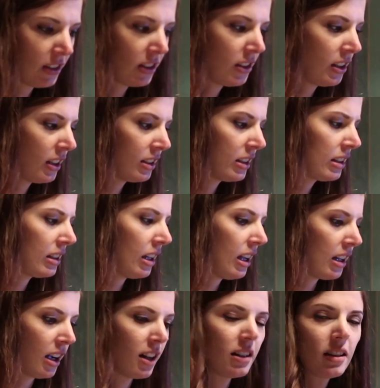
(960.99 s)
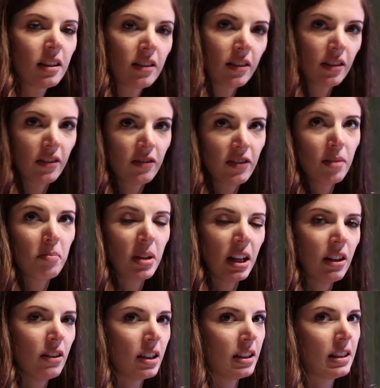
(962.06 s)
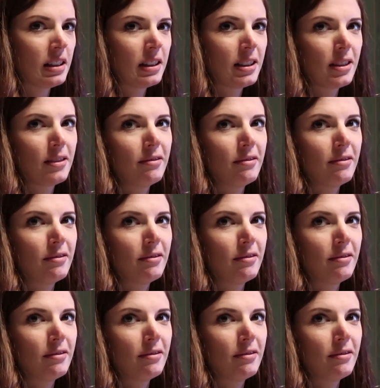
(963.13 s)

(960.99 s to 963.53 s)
all the things I got from Paris.